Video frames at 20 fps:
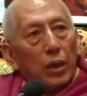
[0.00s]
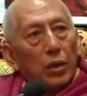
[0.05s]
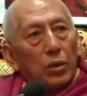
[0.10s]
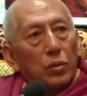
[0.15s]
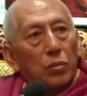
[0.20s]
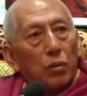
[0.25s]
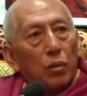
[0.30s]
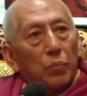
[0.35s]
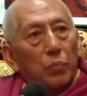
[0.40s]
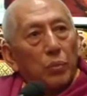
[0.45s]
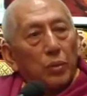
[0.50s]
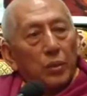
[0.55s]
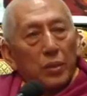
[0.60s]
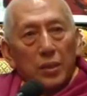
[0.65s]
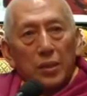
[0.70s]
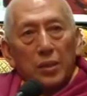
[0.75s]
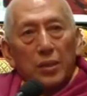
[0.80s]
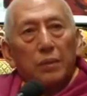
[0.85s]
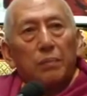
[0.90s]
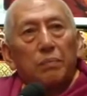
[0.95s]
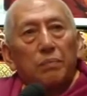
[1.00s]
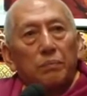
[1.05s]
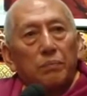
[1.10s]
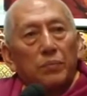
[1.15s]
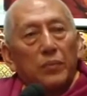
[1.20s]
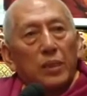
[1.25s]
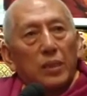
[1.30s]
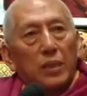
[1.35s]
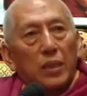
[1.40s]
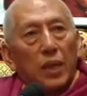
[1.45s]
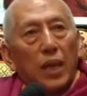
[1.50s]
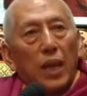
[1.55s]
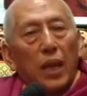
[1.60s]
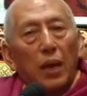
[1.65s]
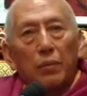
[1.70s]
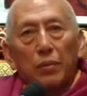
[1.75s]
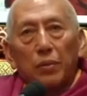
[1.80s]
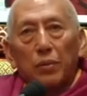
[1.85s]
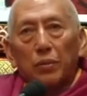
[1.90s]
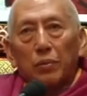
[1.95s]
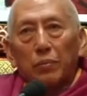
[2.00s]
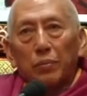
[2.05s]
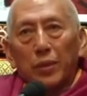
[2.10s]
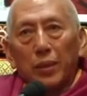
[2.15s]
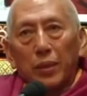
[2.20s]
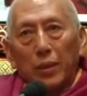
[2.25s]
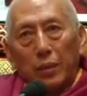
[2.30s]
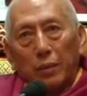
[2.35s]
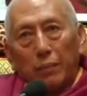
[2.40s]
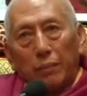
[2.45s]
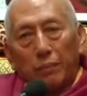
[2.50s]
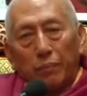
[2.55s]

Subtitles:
So Buddhism shall have to be